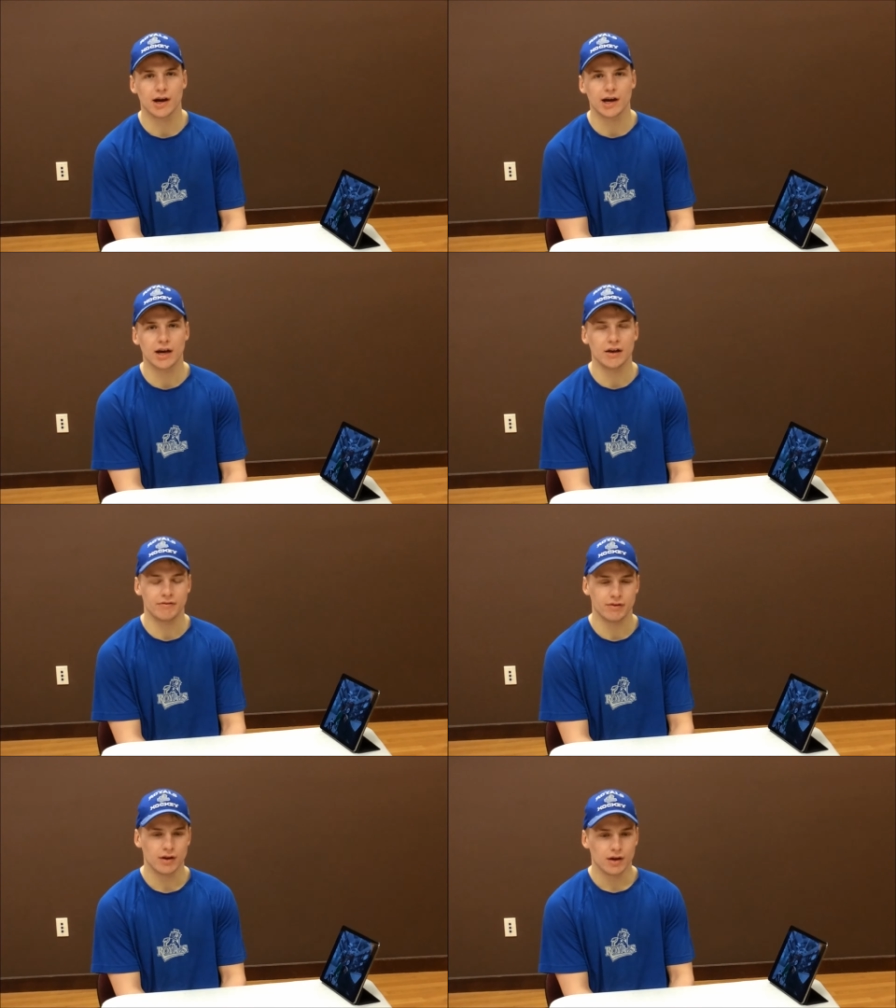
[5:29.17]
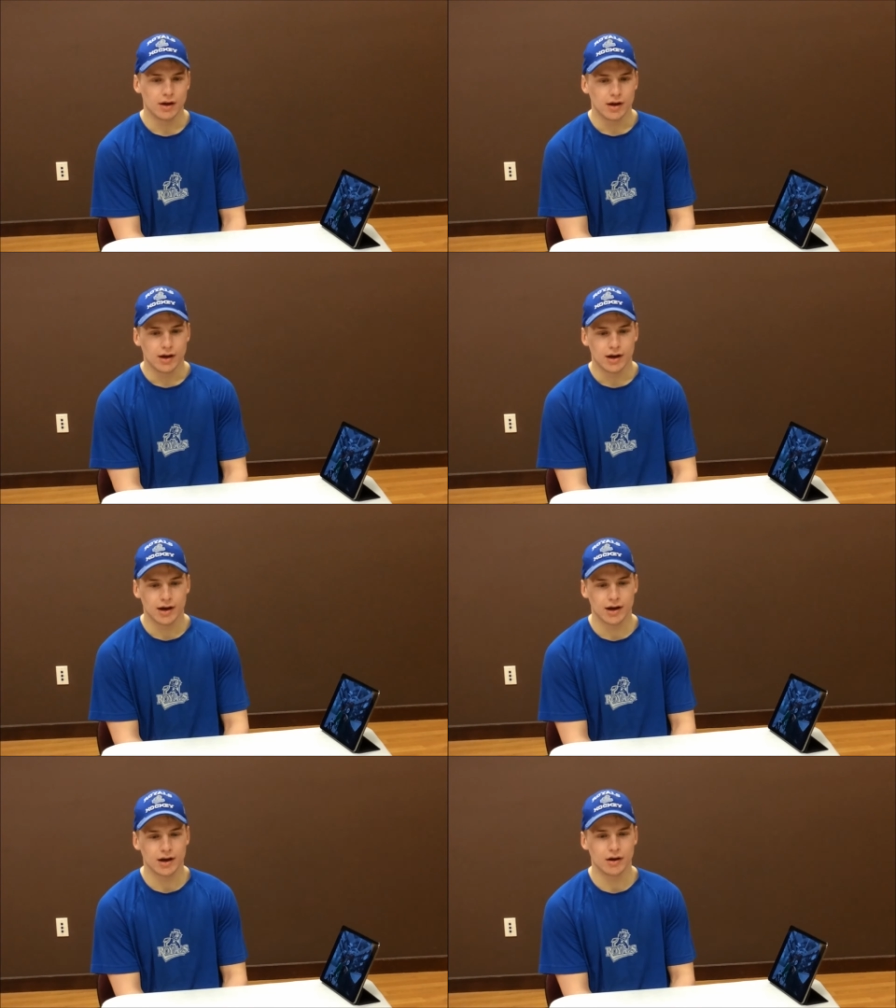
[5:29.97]
I've
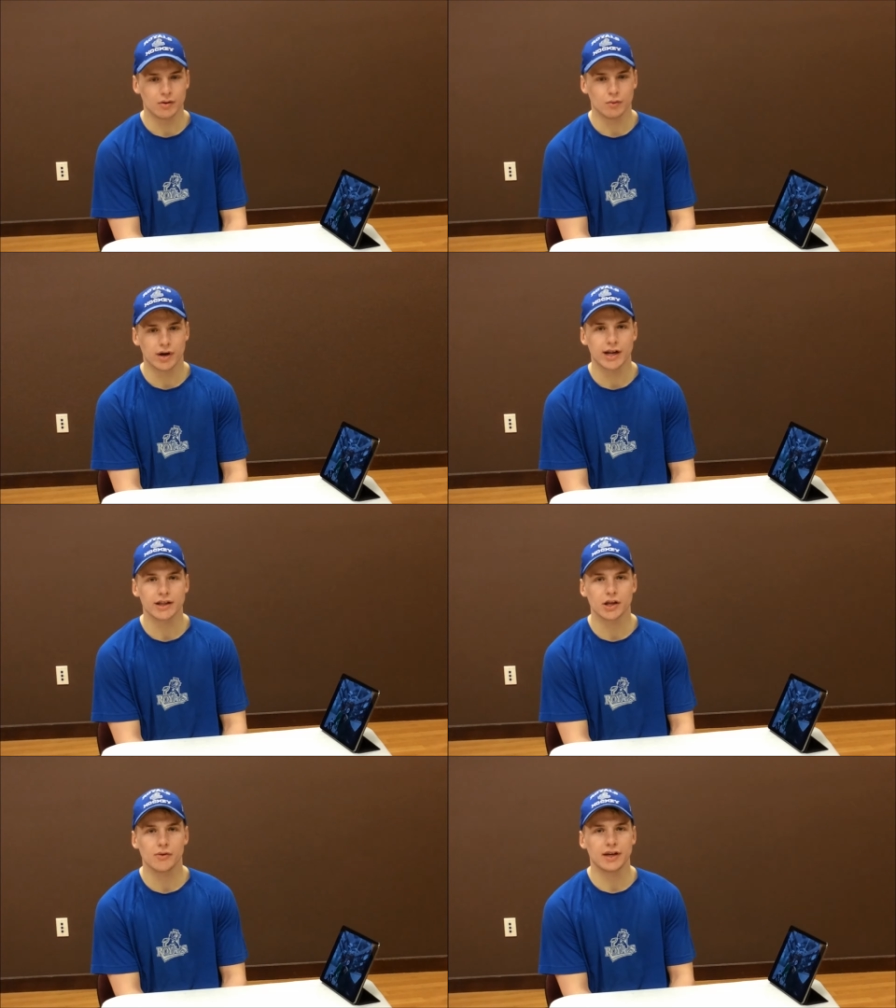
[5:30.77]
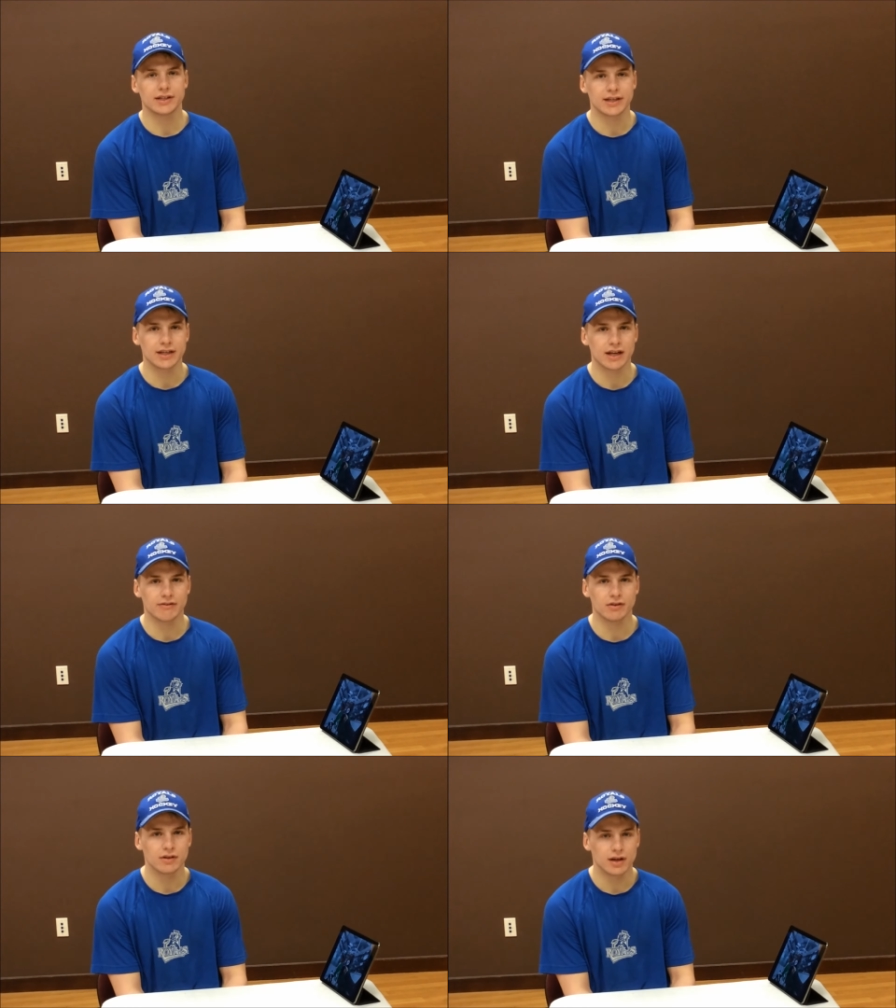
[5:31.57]
uh, won at the U18
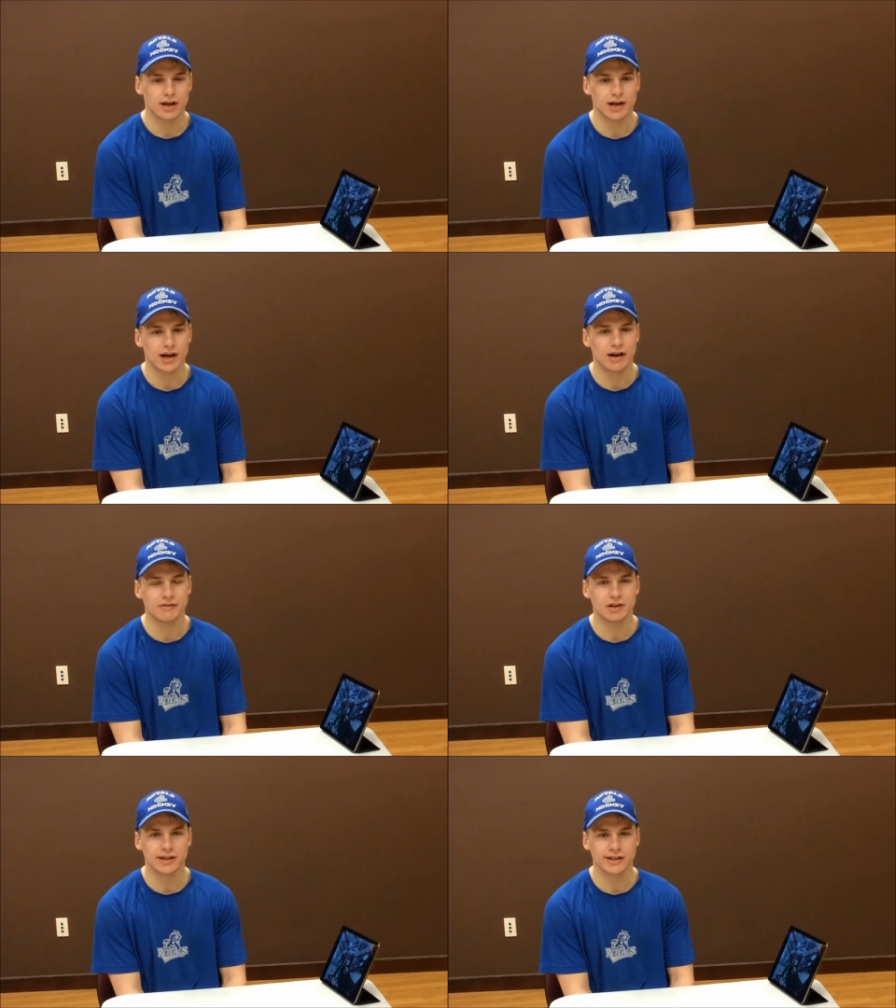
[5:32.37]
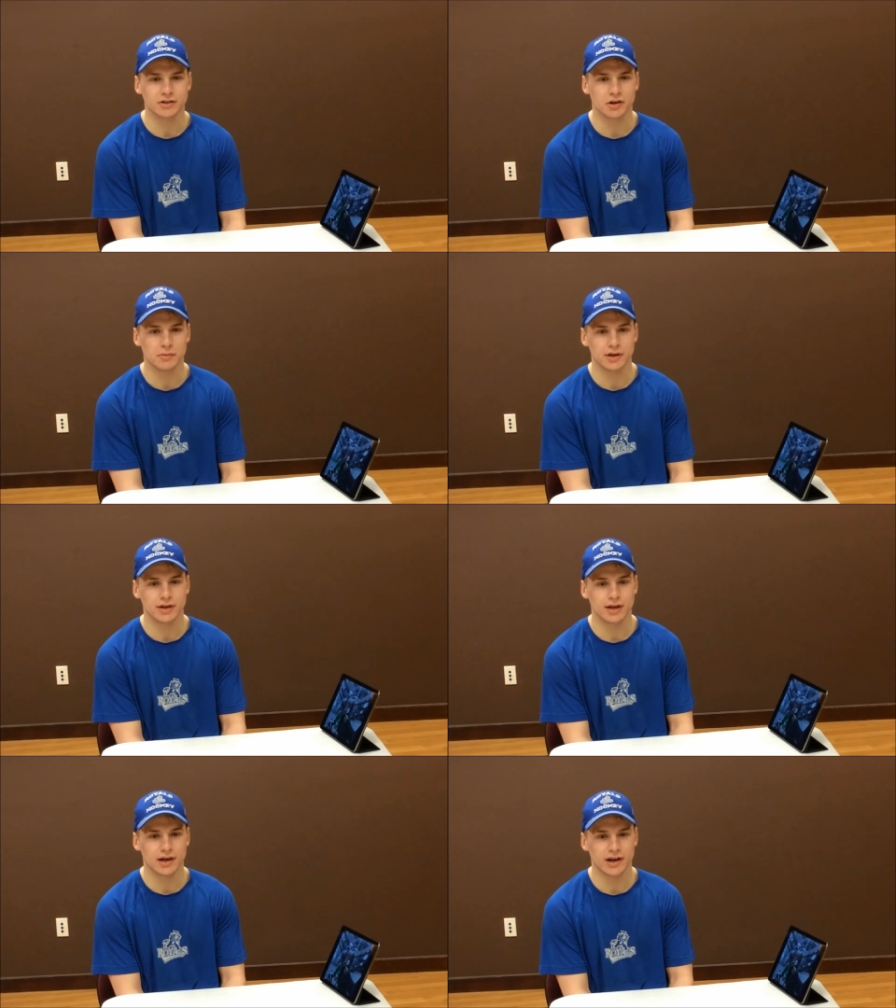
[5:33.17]
level, uh, Ivan Hlinka tournament.